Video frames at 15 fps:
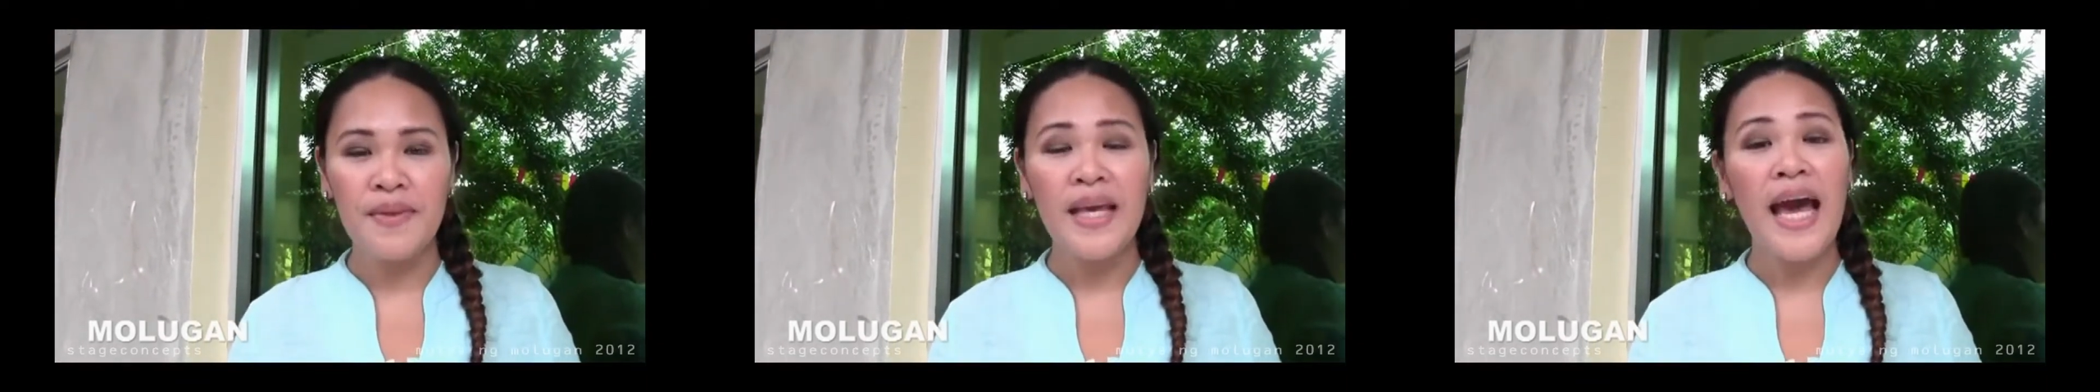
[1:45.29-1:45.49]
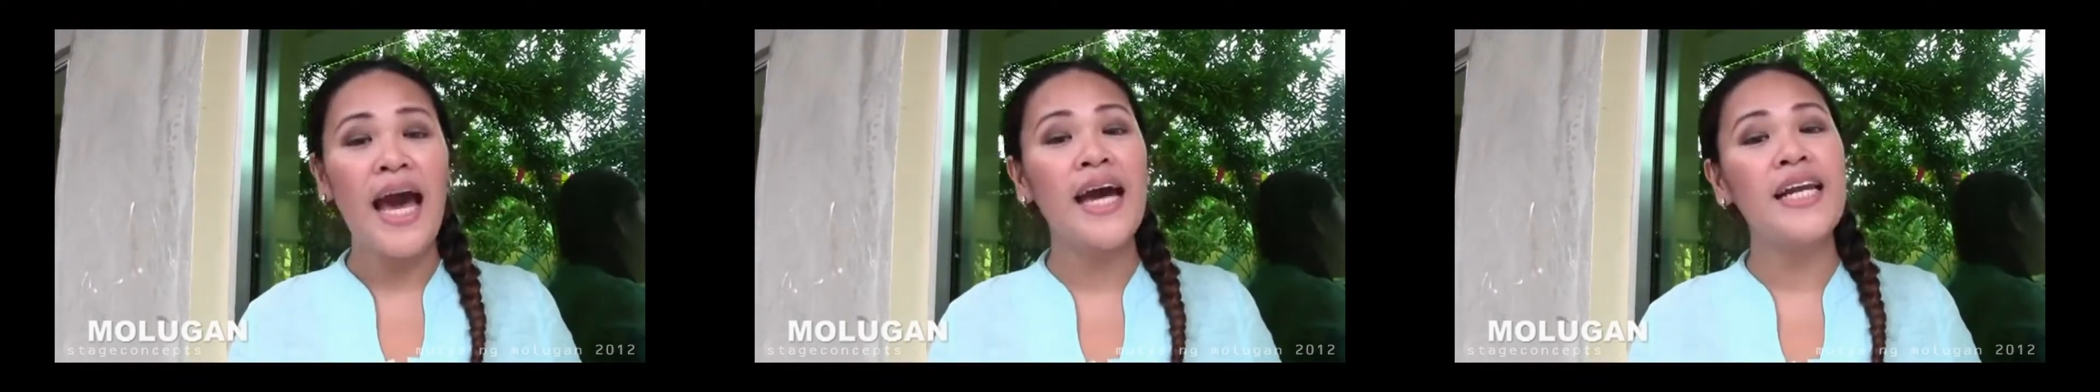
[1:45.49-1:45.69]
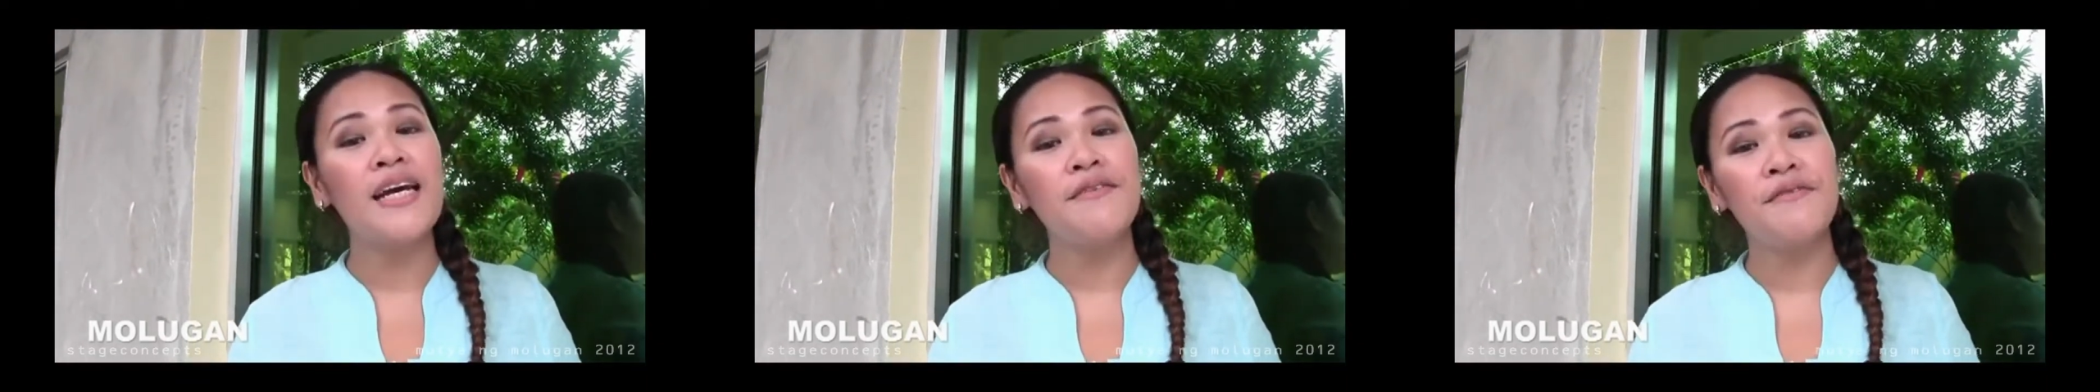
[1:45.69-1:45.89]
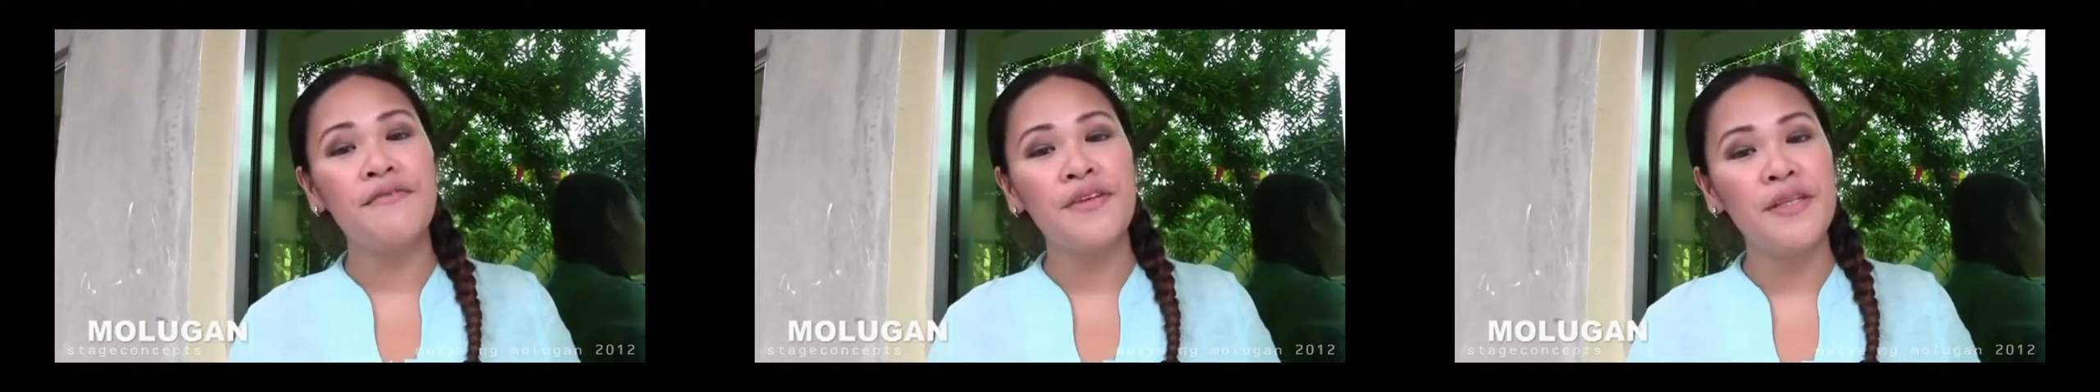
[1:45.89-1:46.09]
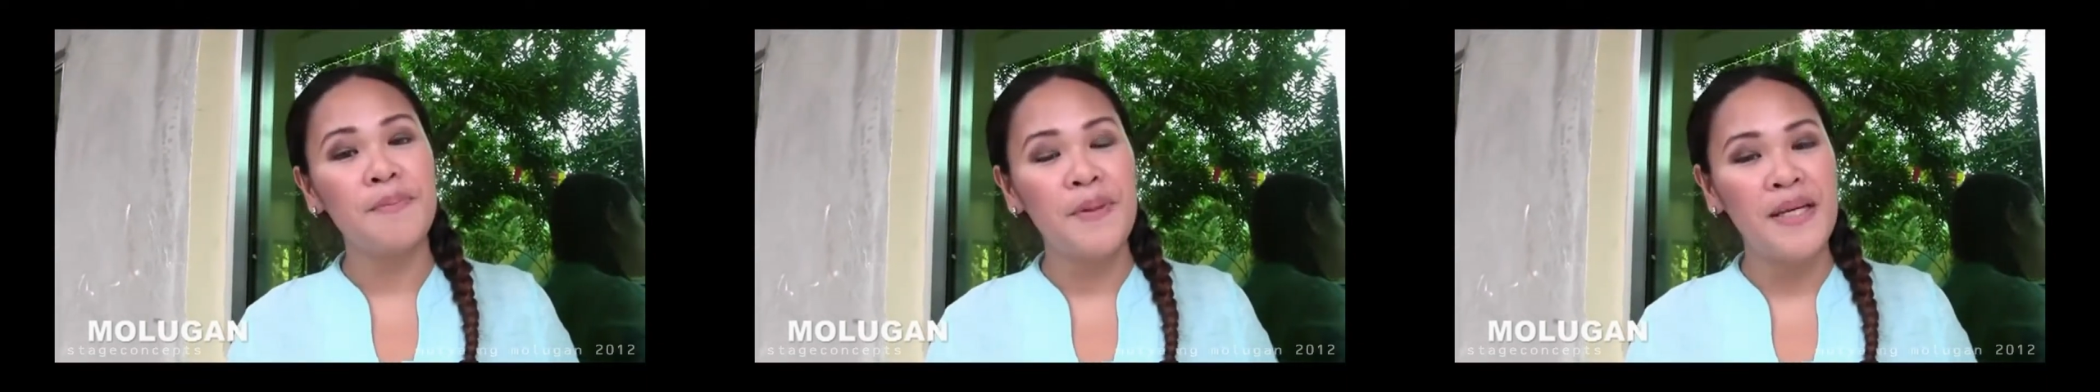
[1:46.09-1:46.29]
Hanam
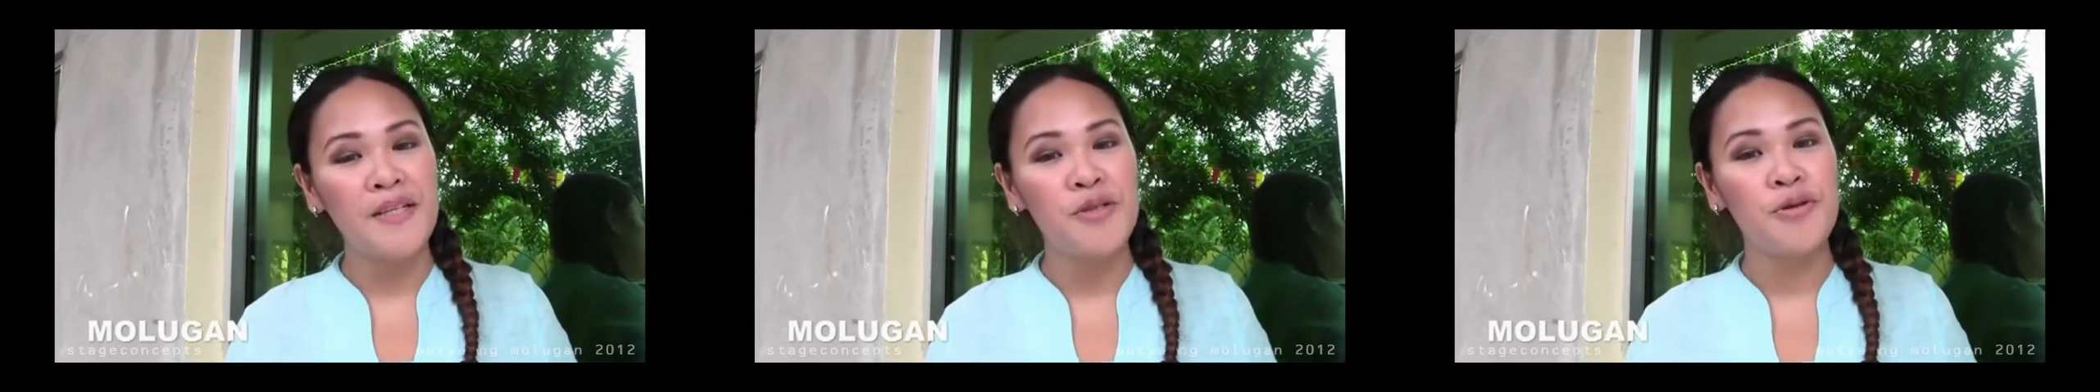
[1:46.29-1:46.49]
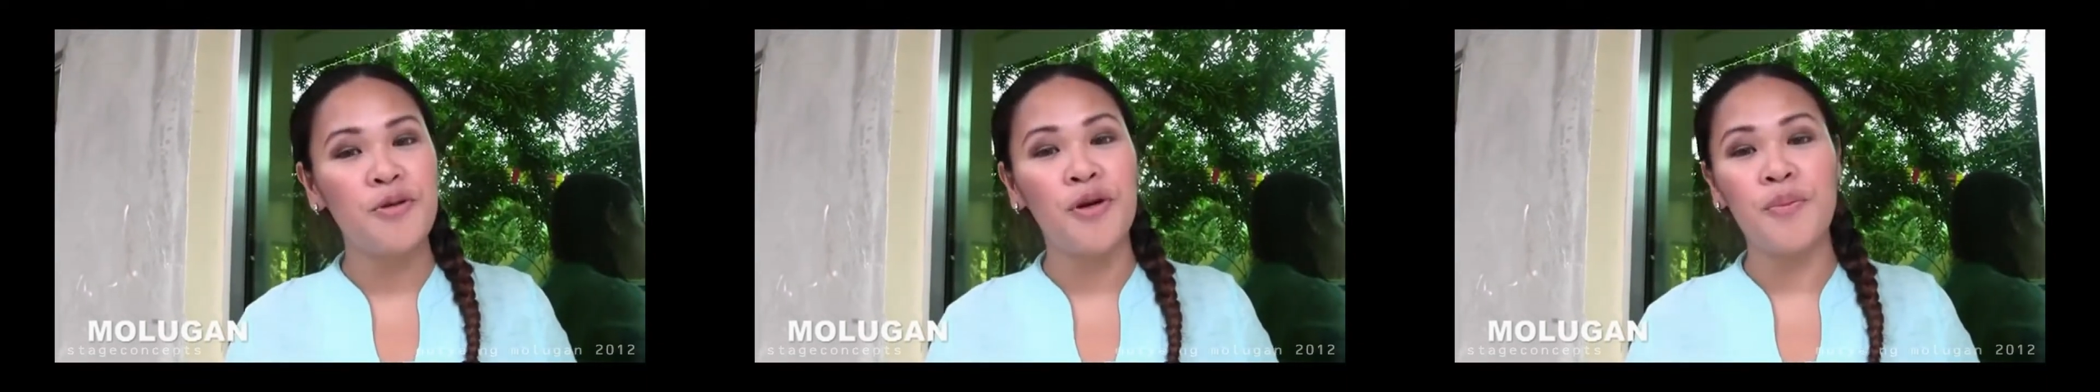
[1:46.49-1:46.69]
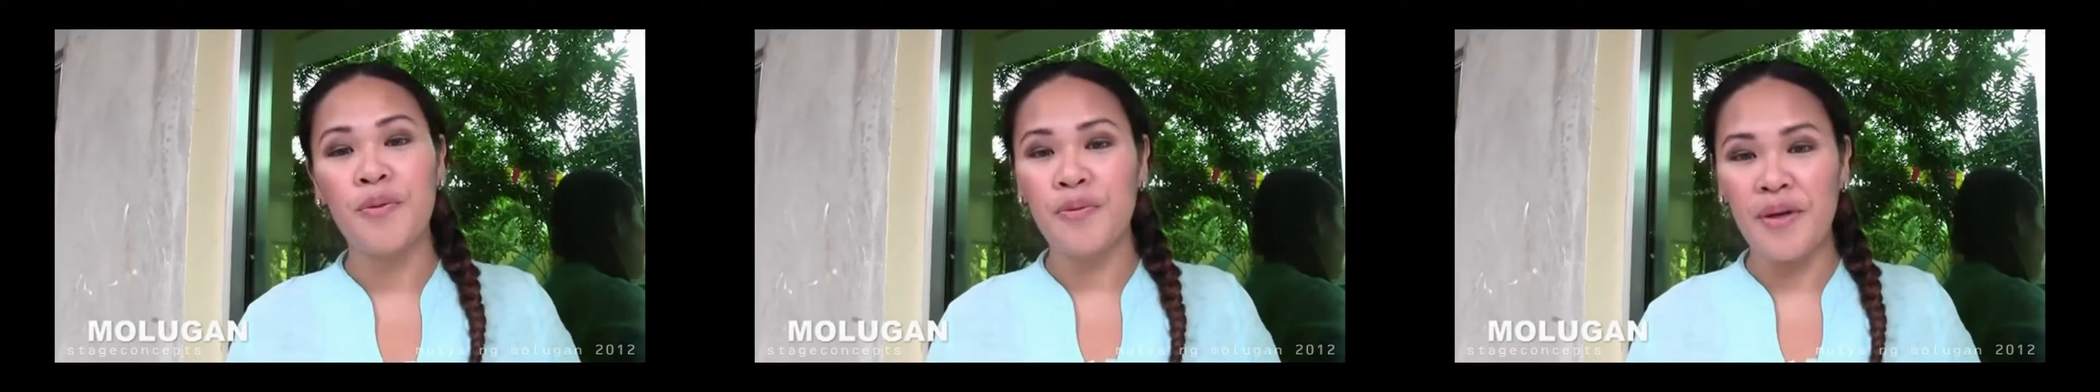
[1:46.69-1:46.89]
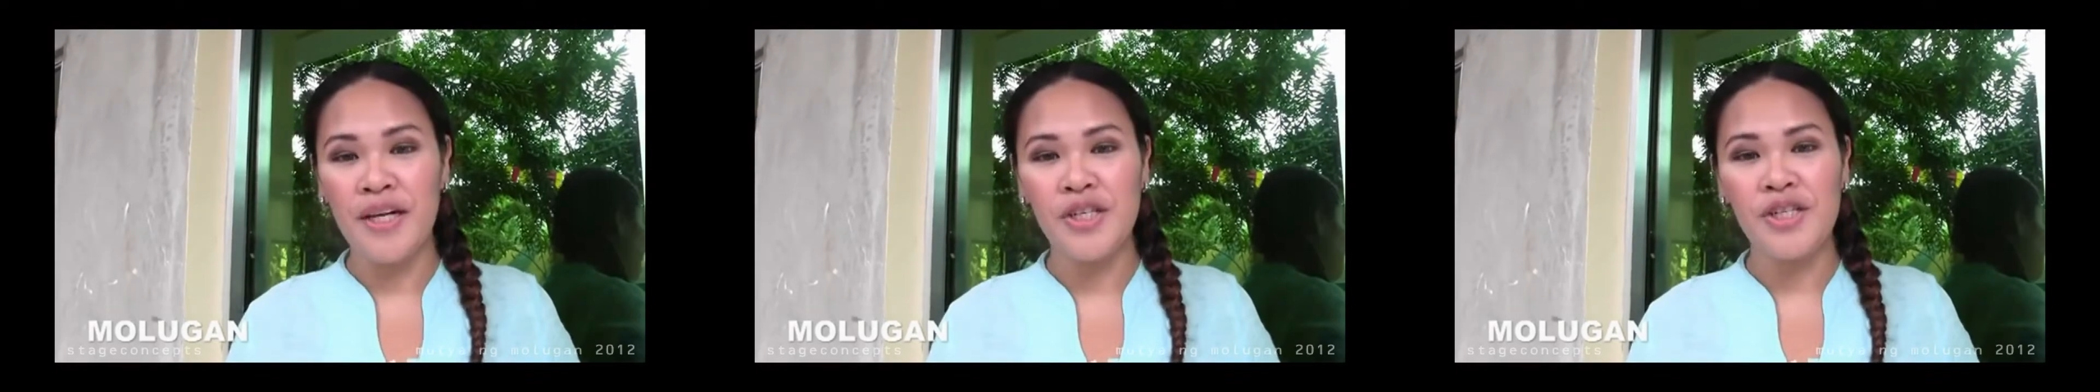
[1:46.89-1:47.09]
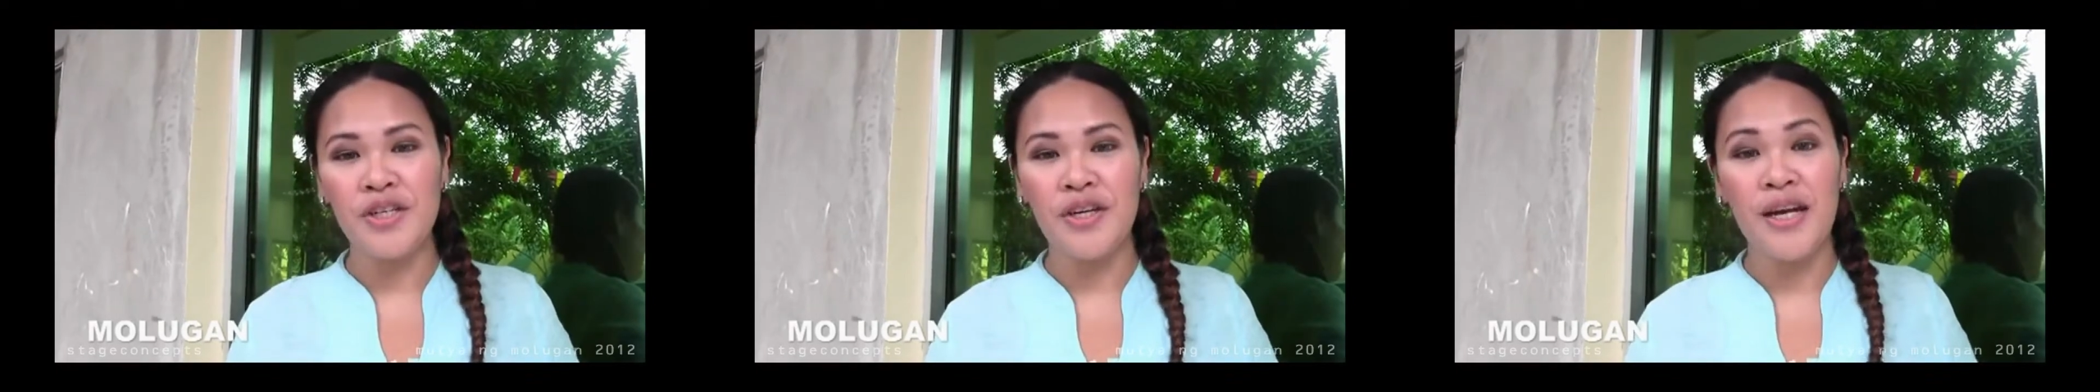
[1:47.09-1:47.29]
Philippines
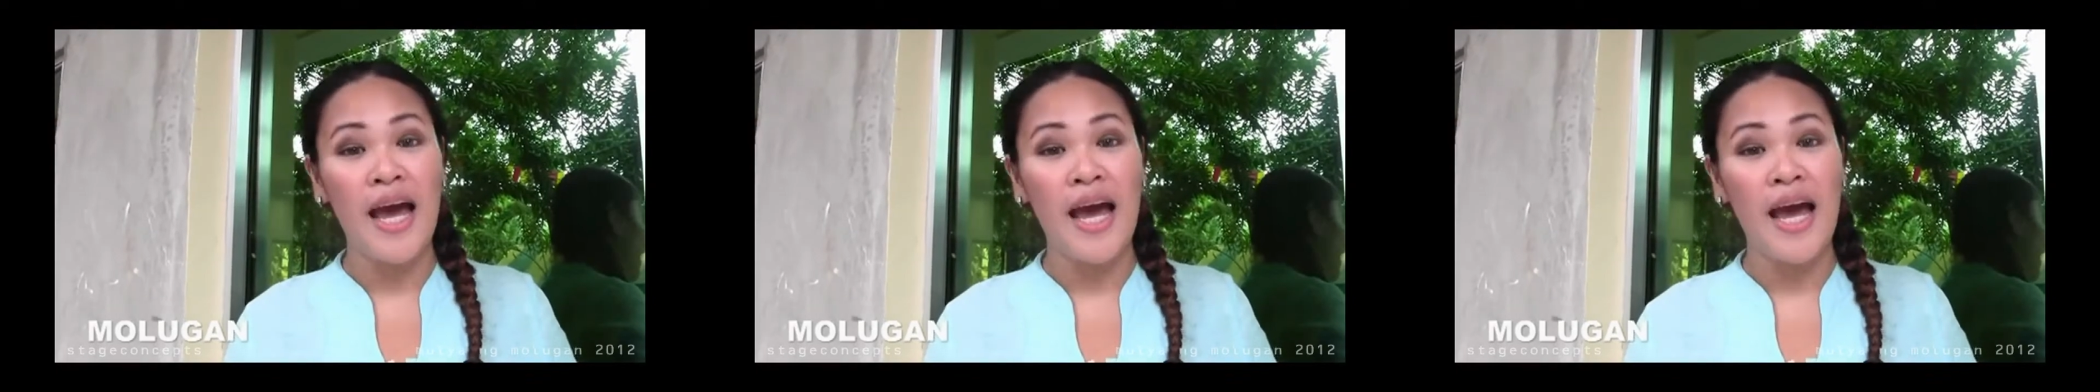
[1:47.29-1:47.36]
Corporation,